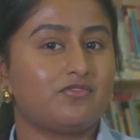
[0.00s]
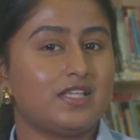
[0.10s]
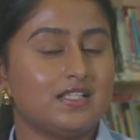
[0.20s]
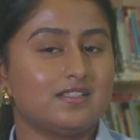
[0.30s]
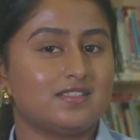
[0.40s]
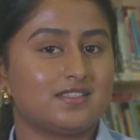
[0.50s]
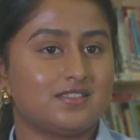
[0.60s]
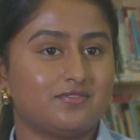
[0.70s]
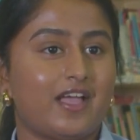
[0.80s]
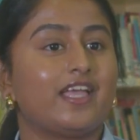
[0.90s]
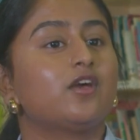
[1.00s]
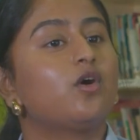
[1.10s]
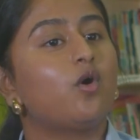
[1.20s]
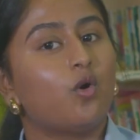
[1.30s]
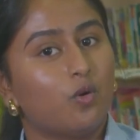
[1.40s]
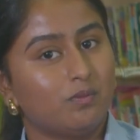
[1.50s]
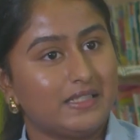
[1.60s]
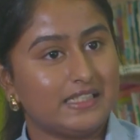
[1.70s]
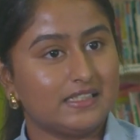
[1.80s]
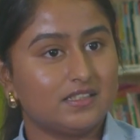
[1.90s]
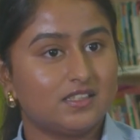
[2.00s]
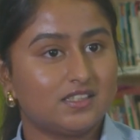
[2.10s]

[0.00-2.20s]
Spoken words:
feels very homely.